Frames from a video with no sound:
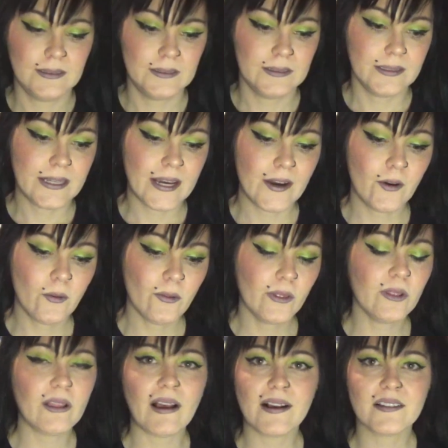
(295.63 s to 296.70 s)
Now the
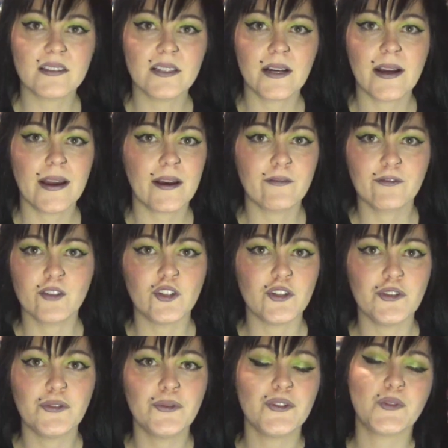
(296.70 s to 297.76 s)
last thing I have to
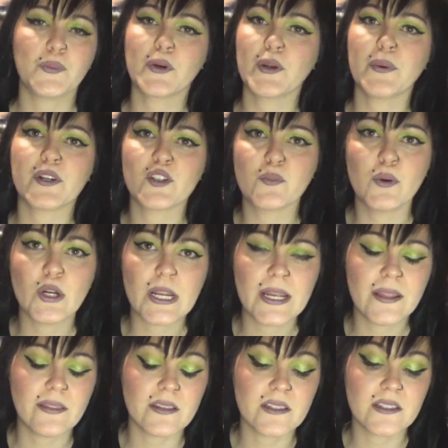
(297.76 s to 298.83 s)
do is pretty much put it
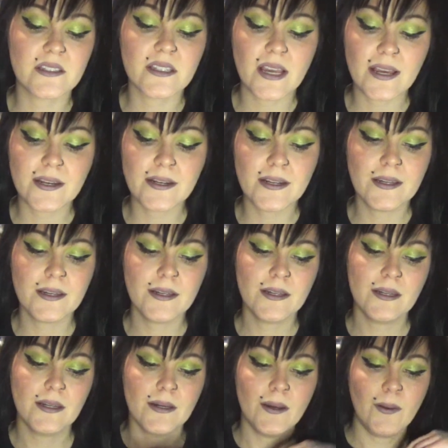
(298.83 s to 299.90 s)
in the sun
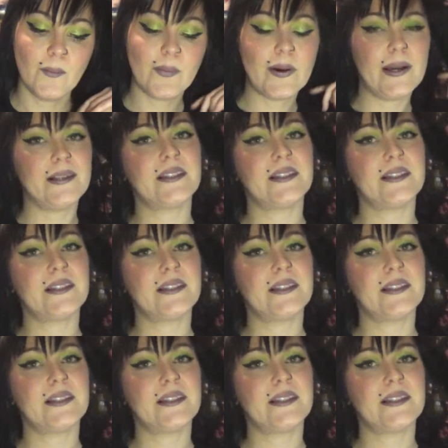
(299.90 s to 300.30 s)
but